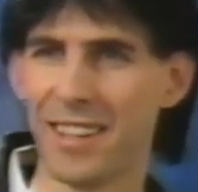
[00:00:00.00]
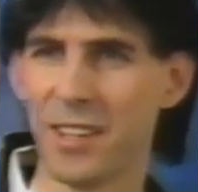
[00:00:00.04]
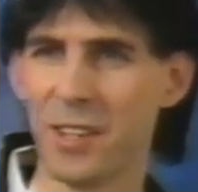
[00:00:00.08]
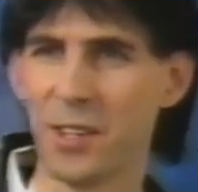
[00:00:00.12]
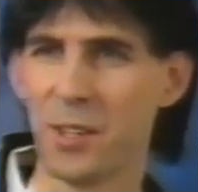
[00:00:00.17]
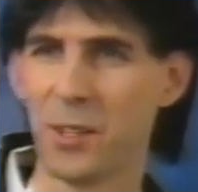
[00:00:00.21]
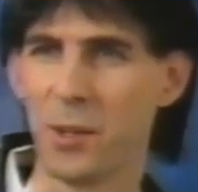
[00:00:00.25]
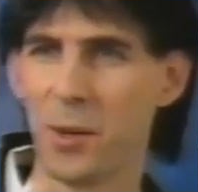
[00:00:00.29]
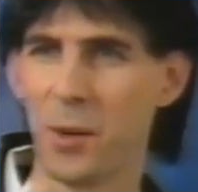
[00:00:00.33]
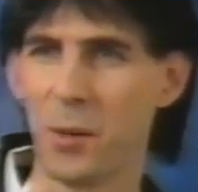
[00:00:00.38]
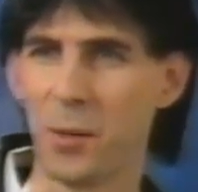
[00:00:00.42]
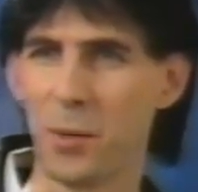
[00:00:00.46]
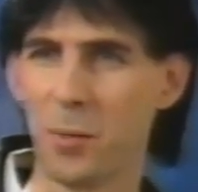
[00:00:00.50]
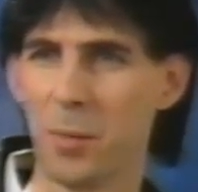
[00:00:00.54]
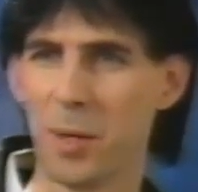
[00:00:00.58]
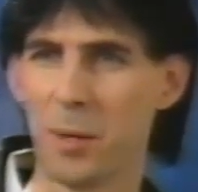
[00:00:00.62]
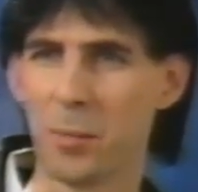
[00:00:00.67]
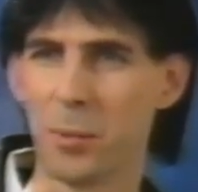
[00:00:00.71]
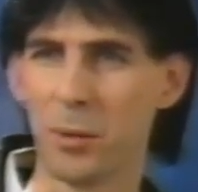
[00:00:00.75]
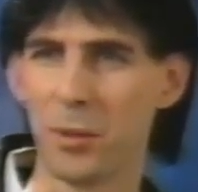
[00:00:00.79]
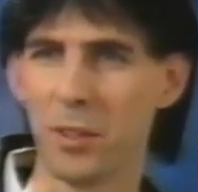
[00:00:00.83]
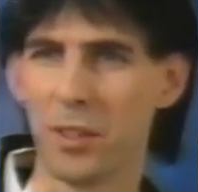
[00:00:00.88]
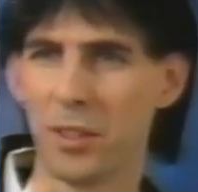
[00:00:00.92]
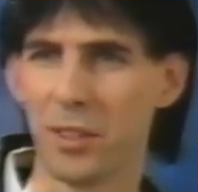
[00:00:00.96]
you know, the
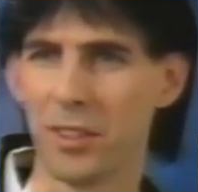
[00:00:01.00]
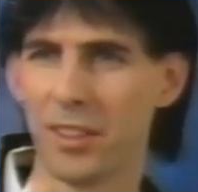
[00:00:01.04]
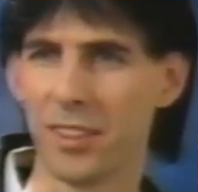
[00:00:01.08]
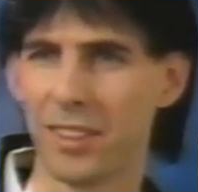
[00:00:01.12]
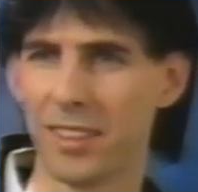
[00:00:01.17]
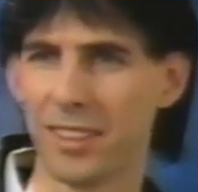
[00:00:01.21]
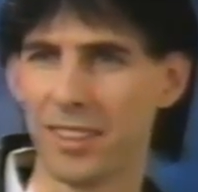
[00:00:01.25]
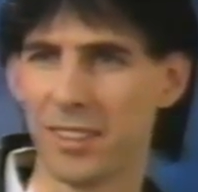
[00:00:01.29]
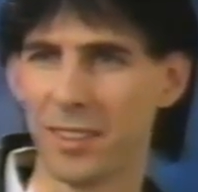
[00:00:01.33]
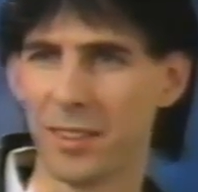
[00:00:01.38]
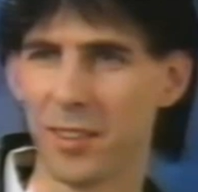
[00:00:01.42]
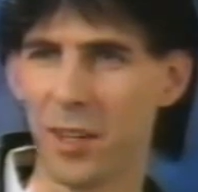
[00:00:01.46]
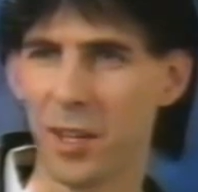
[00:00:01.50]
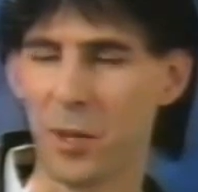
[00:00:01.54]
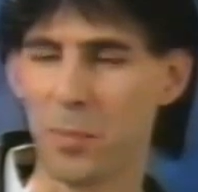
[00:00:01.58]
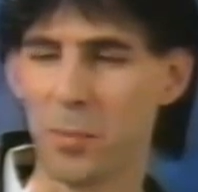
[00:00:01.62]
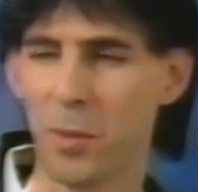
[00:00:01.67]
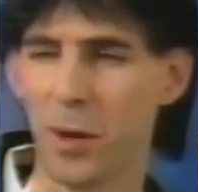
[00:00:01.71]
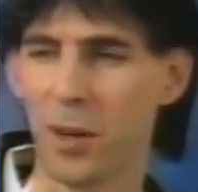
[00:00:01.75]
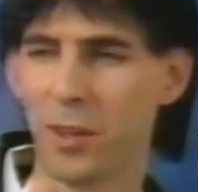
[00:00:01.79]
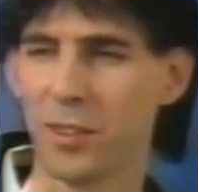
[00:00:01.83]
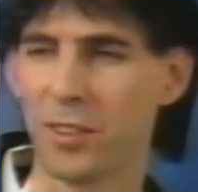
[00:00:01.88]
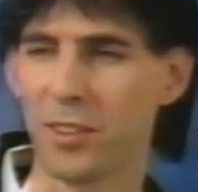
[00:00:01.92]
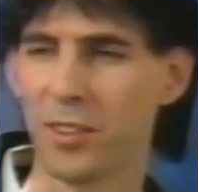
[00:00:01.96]
people that are taking
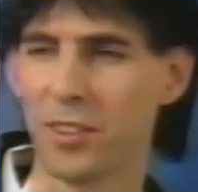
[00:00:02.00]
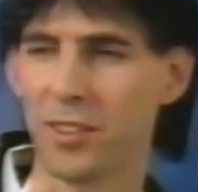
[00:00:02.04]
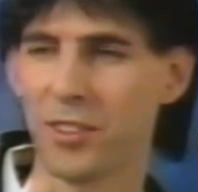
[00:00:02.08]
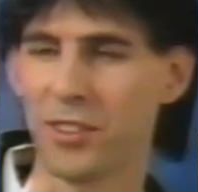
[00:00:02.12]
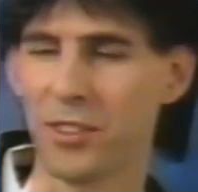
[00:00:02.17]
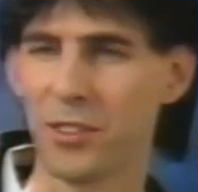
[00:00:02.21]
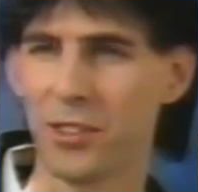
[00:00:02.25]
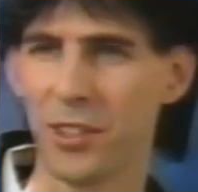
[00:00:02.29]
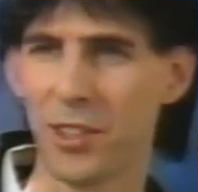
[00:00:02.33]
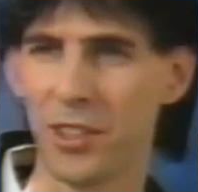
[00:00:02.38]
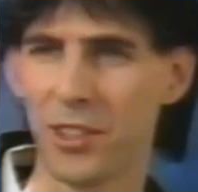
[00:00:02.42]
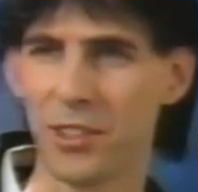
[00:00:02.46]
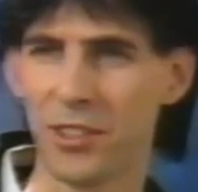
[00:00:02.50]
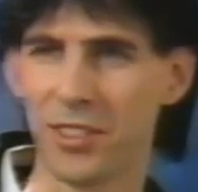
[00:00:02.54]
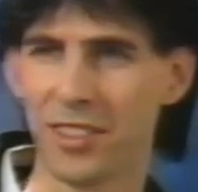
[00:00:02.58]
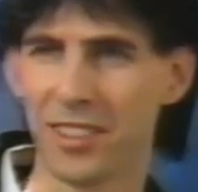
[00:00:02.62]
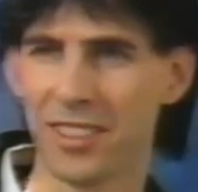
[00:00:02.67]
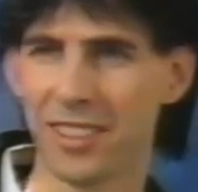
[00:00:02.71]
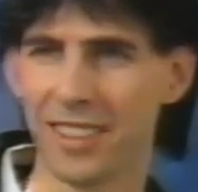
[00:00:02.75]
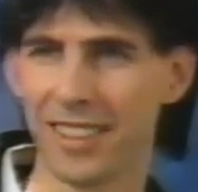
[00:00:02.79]
part in the discussion.